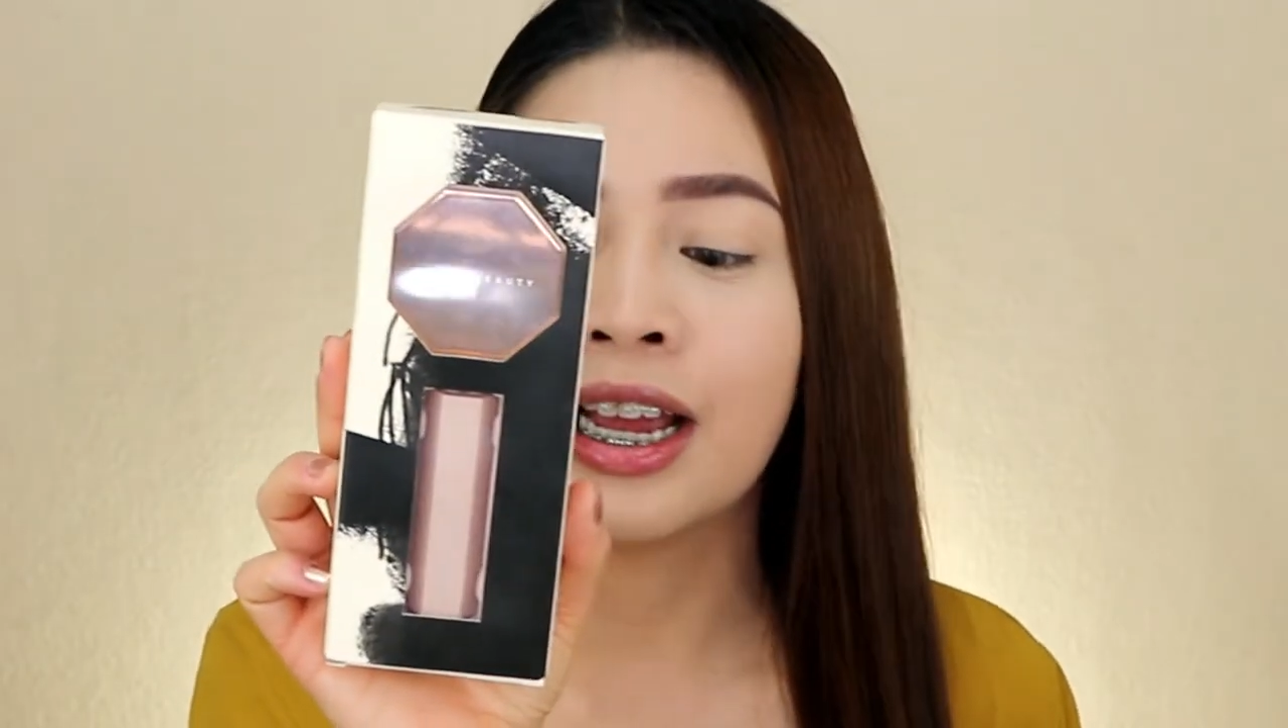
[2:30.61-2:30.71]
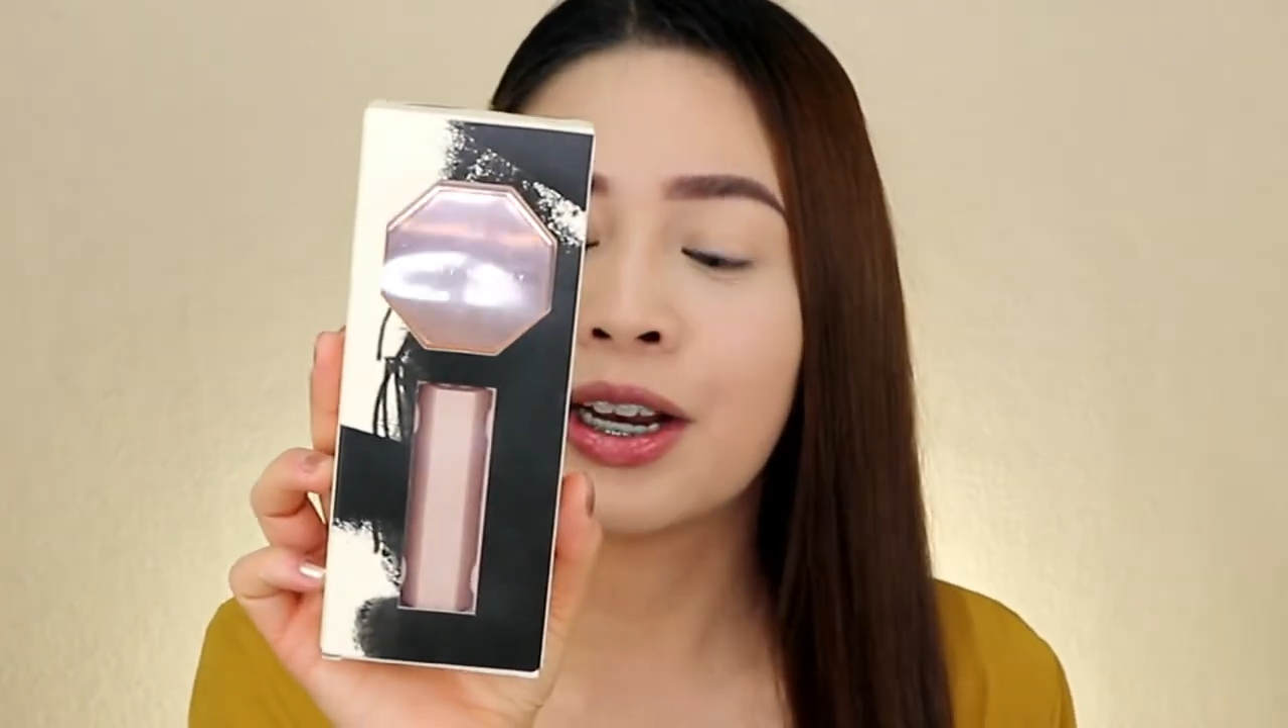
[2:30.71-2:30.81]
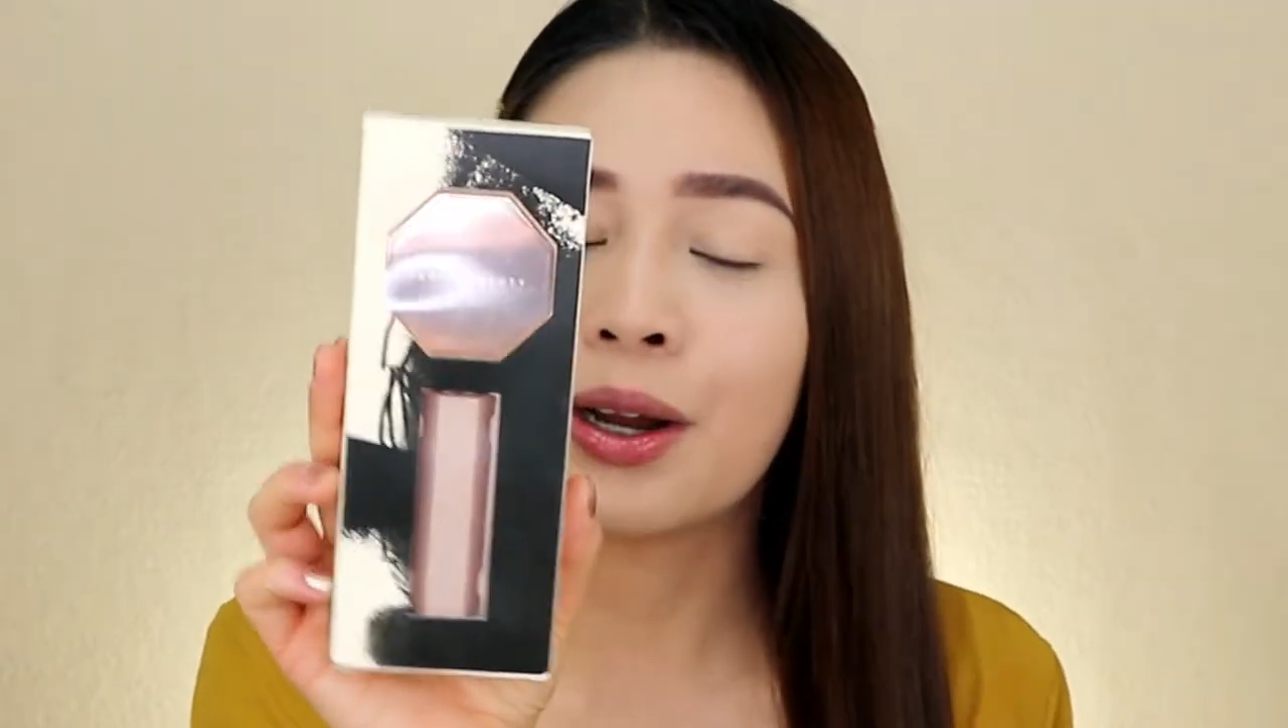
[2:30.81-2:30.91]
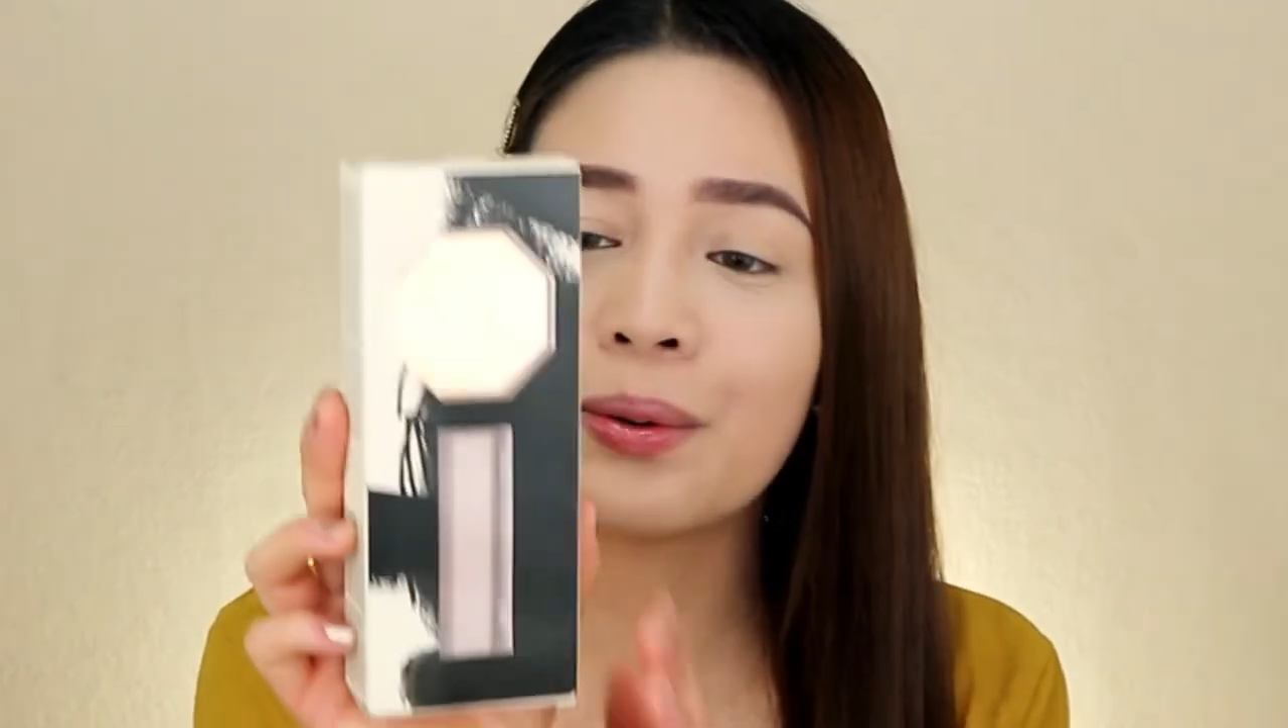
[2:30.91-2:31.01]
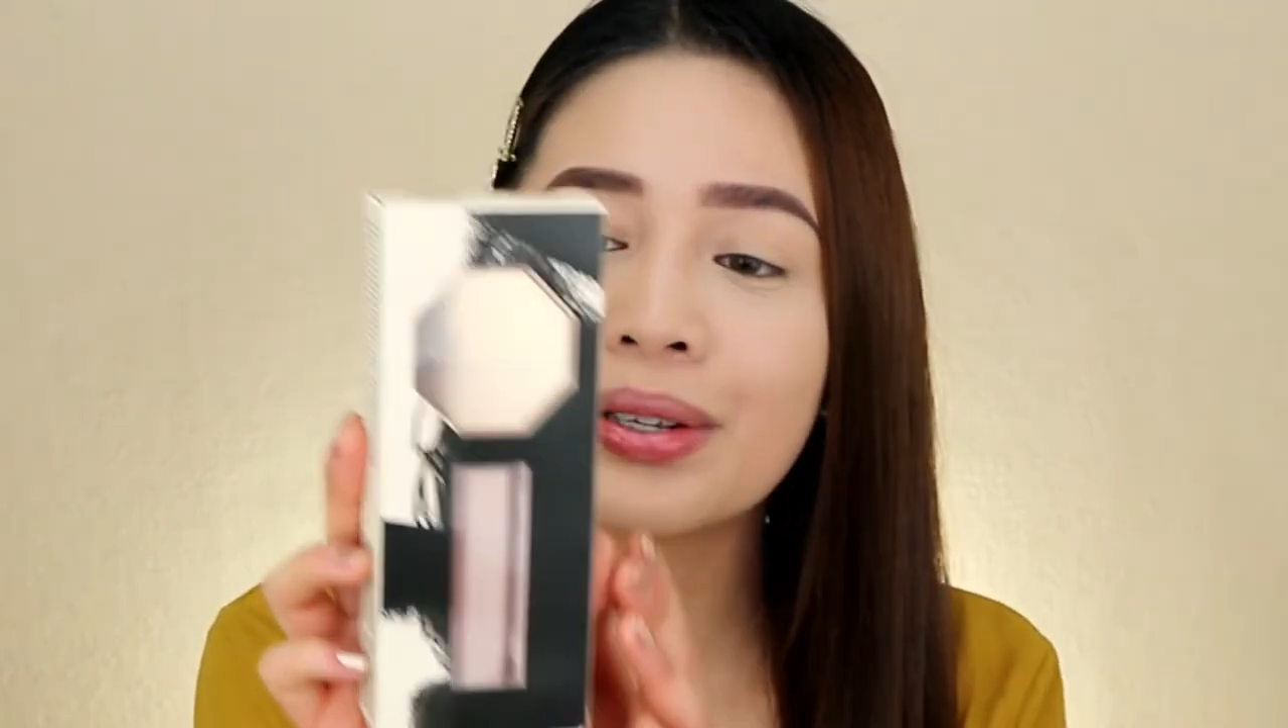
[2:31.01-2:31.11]

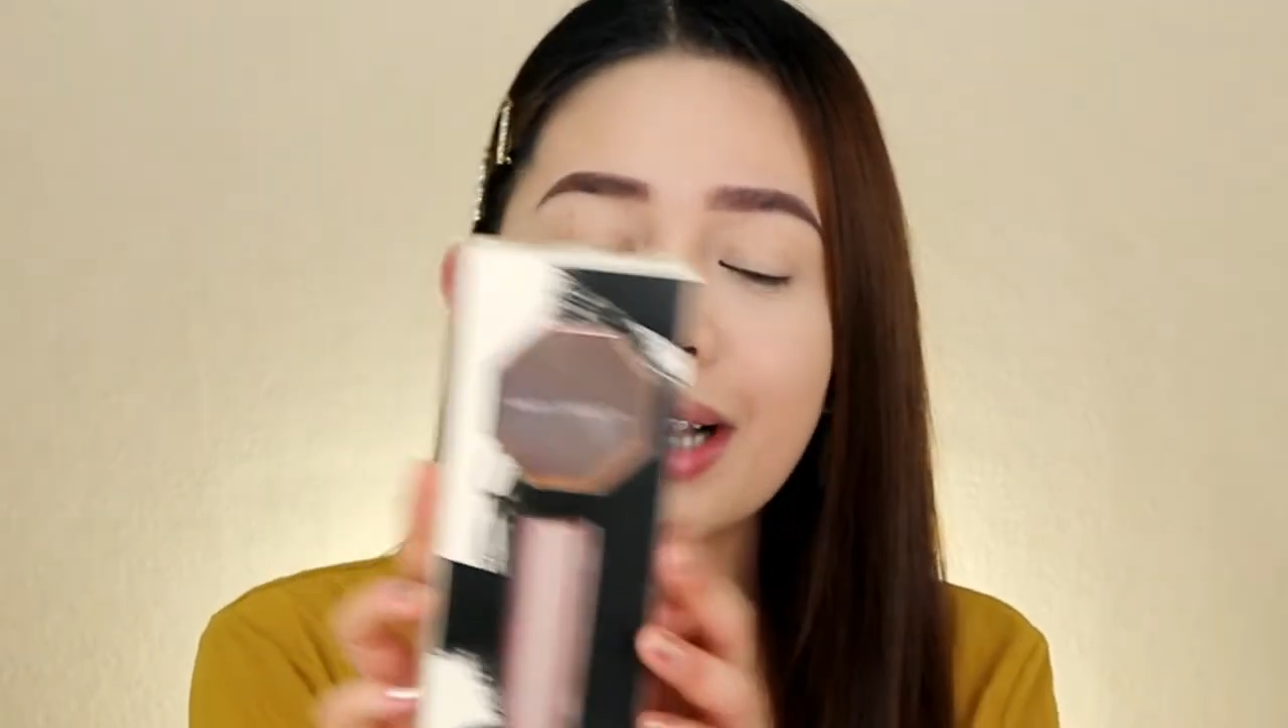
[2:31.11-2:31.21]
na kung